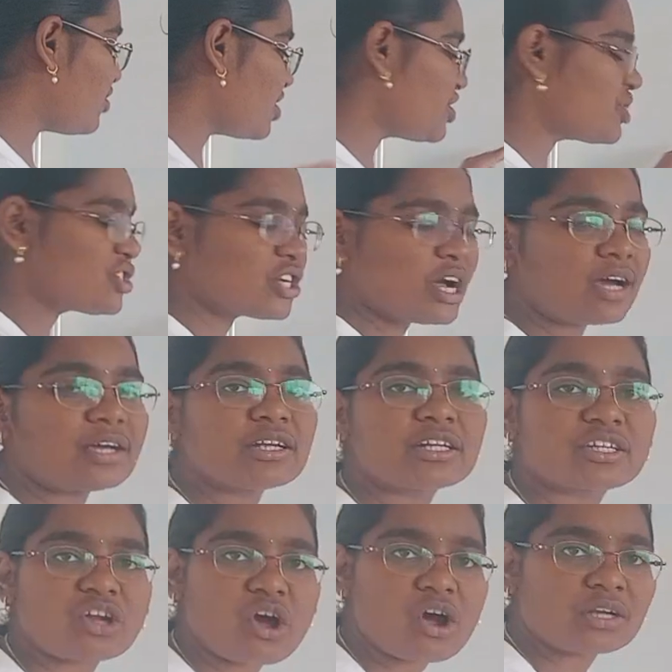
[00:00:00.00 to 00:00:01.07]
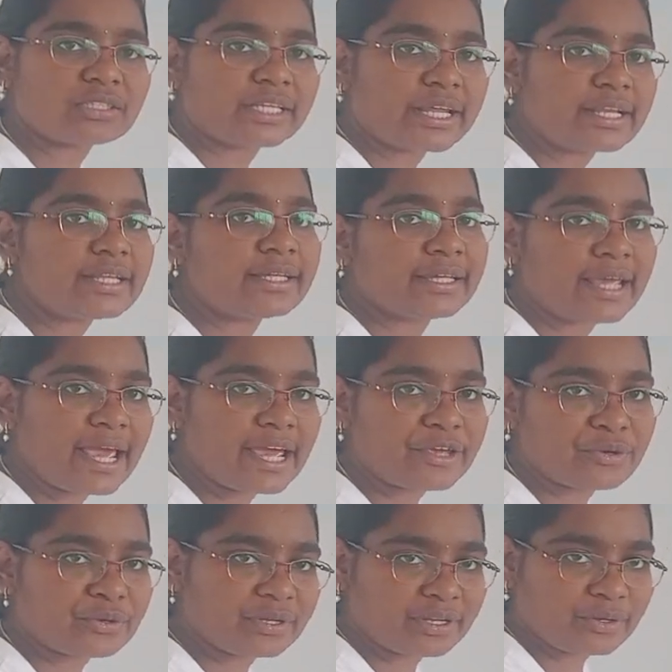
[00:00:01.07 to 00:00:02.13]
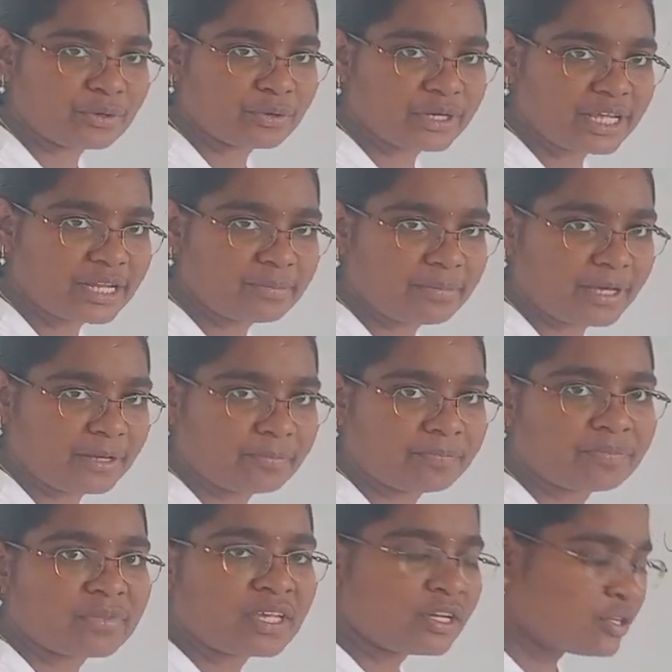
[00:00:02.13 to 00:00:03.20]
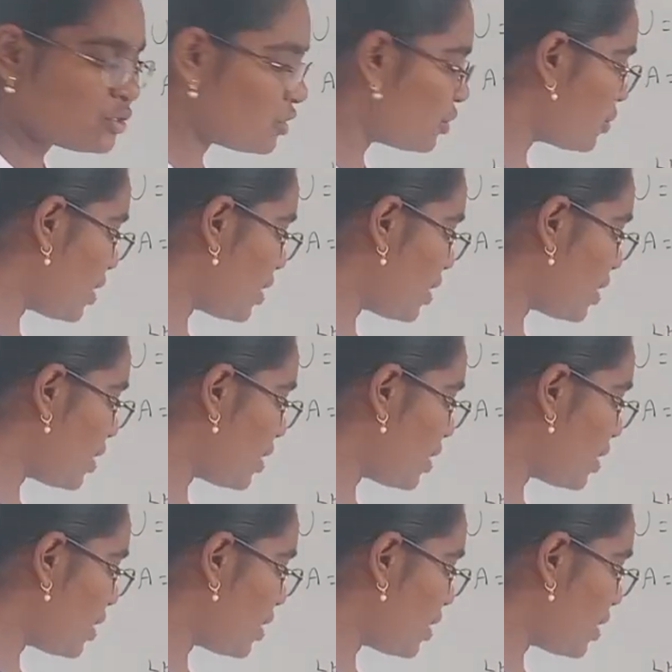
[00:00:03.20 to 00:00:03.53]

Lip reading: which are not in A union B. So,